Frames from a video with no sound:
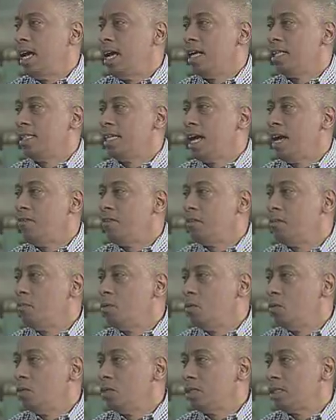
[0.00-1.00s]
to have the
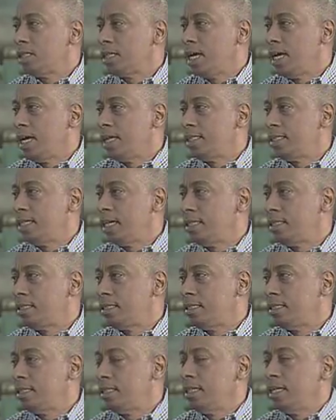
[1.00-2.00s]
moles
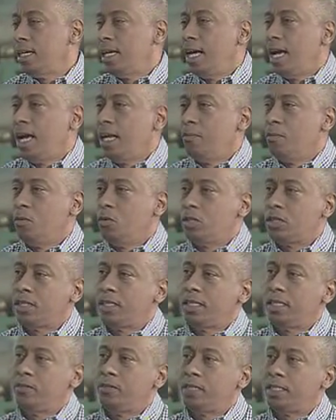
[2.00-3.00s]
tested. And most of
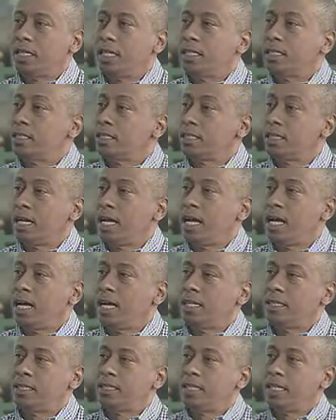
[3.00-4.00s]
the results
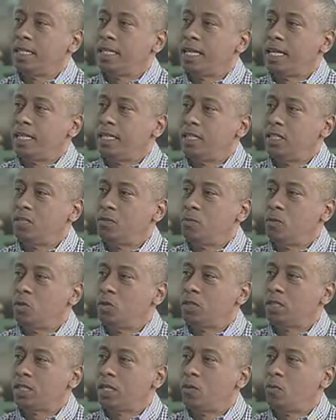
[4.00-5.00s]
say that these
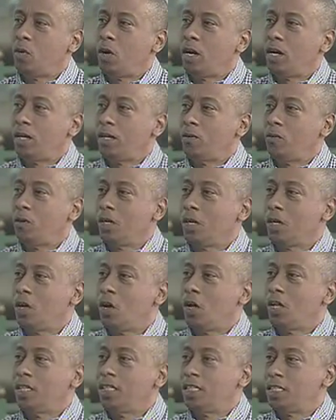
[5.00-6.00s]
moles are what are
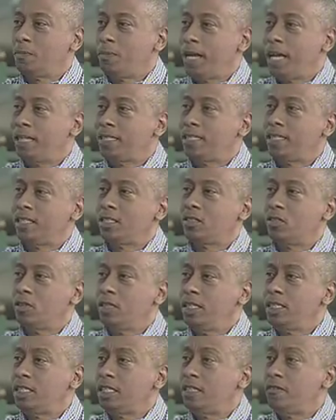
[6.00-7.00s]
called dysplastic. So
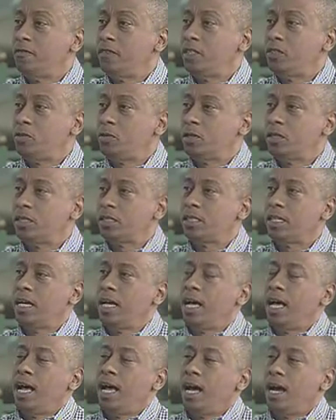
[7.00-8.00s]
these individuals
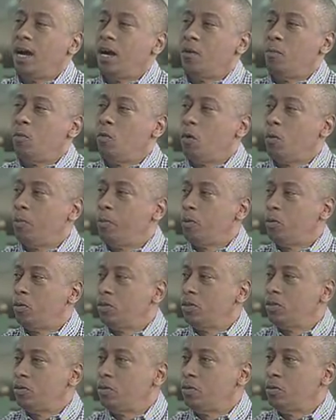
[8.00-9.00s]
are more
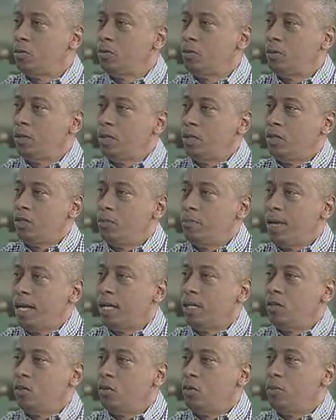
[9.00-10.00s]
prone to
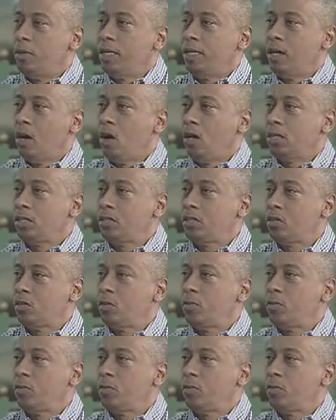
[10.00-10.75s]
melanoma, and also